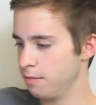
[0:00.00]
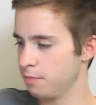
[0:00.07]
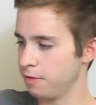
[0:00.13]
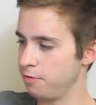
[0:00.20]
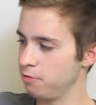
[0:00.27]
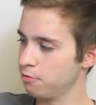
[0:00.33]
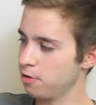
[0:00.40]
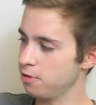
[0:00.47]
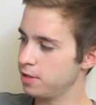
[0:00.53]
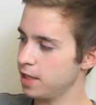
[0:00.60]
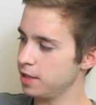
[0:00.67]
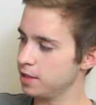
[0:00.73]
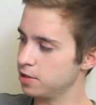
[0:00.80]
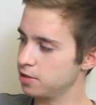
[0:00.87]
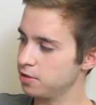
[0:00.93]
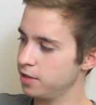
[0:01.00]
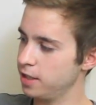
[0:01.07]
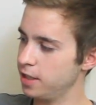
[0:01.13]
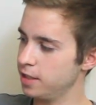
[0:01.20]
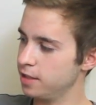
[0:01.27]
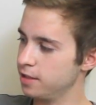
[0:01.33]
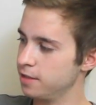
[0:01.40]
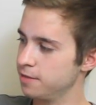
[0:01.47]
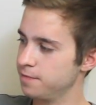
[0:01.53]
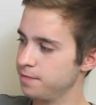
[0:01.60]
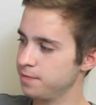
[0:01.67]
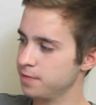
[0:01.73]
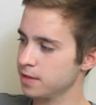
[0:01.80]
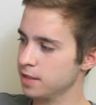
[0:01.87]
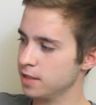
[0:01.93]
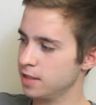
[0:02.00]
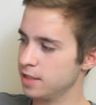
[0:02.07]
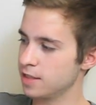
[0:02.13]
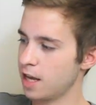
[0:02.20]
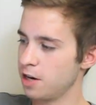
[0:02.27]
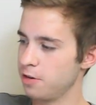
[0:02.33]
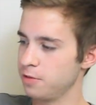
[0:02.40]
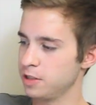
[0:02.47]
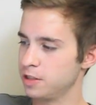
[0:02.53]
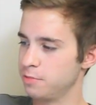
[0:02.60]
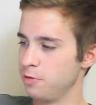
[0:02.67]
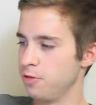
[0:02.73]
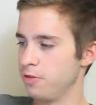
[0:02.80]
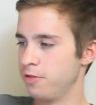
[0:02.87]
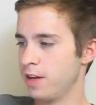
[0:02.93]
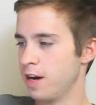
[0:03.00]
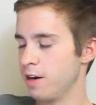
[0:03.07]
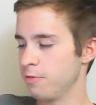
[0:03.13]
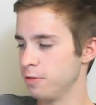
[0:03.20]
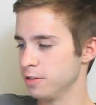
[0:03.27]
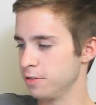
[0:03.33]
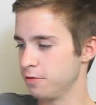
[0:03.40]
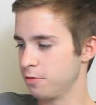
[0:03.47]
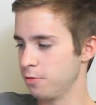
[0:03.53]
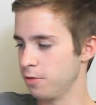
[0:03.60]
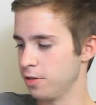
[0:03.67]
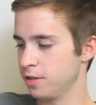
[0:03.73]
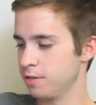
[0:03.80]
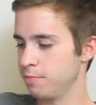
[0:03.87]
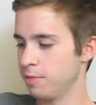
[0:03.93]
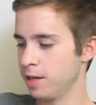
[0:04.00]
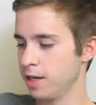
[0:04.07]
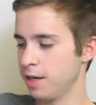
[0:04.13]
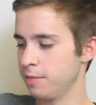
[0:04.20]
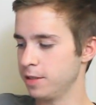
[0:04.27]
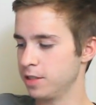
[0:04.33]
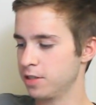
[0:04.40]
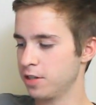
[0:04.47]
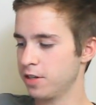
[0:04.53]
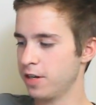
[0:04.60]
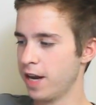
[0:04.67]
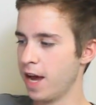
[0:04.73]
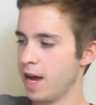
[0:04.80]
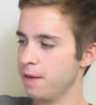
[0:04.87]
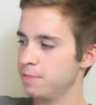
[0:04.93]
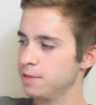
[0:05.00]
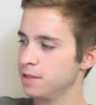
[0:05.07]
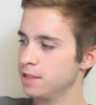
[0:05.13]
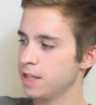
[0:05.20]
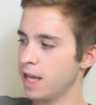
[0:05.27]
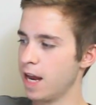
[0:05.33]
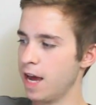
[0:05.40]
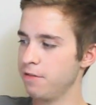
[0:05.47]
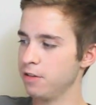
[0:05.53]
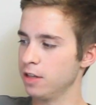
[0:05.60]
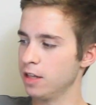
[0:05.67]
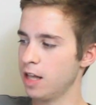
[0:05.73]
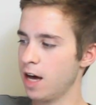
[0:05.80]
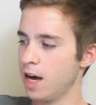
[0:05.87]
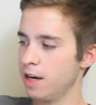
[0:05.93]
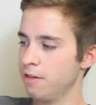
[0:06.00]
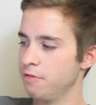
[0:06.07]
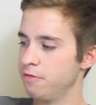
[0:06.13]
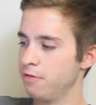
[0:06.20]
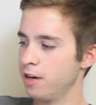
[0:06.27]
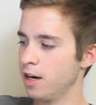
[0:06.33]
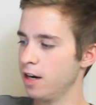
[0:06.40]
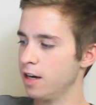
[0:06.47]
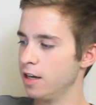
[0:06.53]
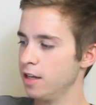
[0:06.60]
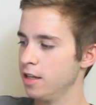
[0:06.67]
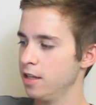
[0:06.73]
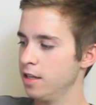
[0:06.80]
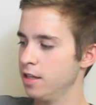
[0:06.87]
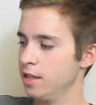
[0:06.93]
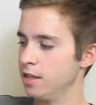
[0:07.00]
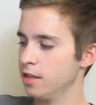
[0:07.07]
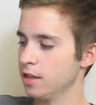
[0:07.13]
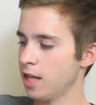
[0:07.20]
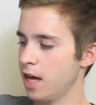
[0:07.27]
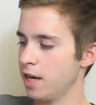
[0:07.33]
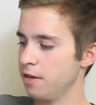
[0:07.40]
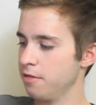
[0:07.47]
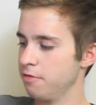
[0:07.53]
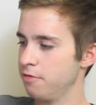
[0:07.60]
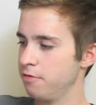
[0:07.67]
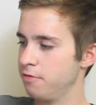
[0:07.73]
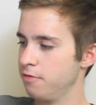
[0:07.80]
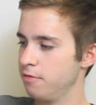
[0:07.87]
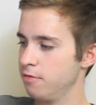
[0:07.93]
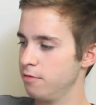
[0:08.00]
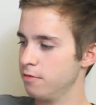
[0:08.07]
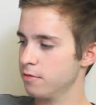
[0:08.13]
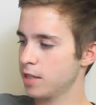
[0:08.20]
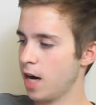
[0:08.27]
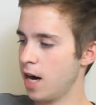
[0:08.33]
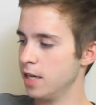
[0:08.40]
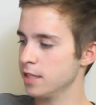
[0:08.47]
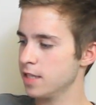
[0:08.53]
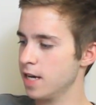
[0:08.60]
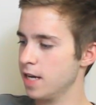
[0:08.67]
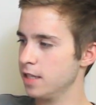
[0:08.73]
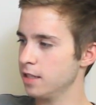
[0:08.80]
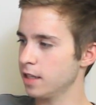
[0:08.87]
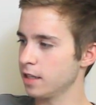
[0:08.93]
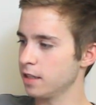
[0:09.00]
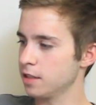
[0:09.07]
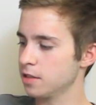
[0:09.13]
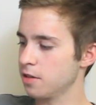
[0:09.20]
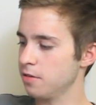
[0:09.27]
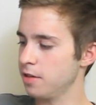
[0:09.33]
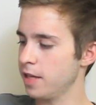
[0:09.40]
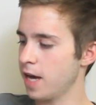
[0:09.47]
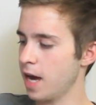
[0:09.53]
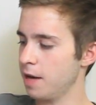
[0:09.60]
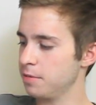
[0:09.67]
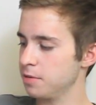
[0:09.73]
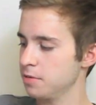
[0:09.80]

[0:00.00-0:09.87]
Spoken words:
if you rotate the screen, it's not always smooth. There it was, of course, but in certain apps that have a lot of content, like let's go into the App